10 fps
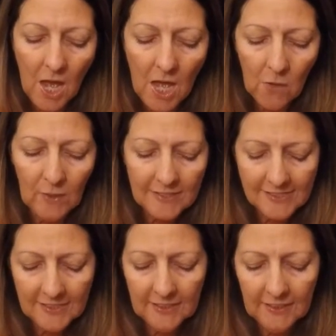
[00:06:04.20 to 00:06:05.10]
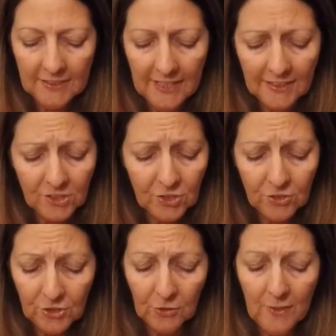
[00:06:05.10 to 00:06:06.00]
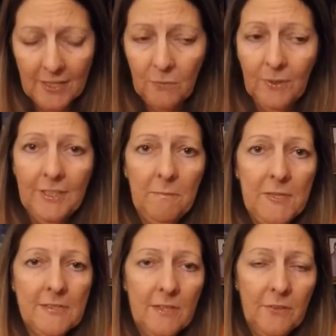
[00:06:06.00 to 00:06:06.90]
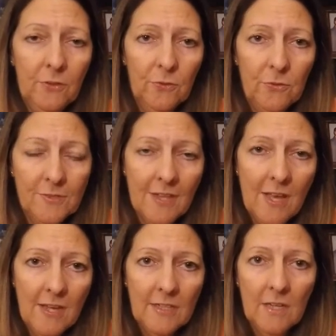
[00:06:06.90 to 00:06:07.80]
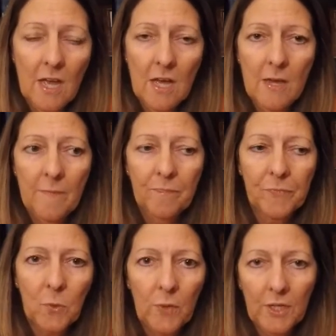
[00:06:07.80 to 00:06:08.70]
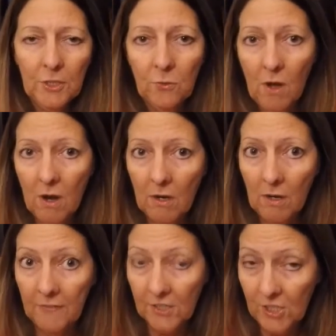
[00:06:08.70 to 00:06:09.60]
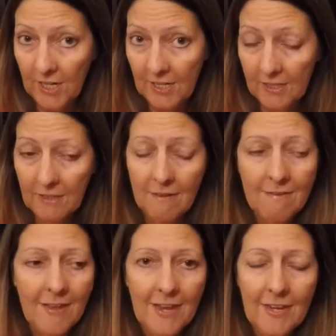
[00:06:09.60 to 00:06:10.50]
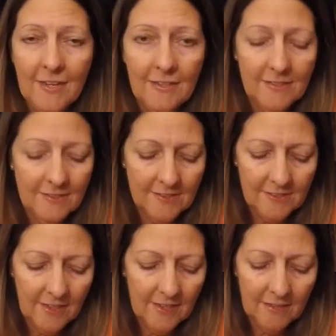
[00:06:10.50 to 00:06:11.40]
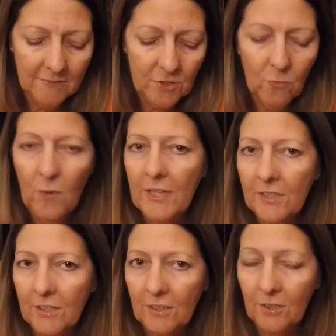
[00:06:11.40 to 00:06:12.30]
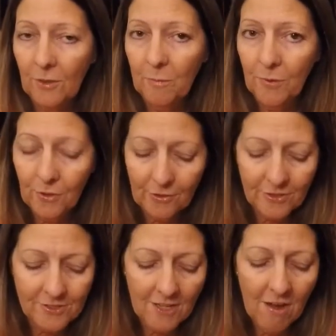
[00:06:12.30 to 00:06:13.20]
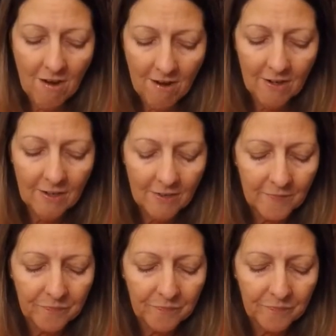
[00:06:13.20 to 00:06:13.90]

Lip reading: Well, Cindy, yes, you do, and it really depends on the cruise line, where you are on the chain, and to what your perks are.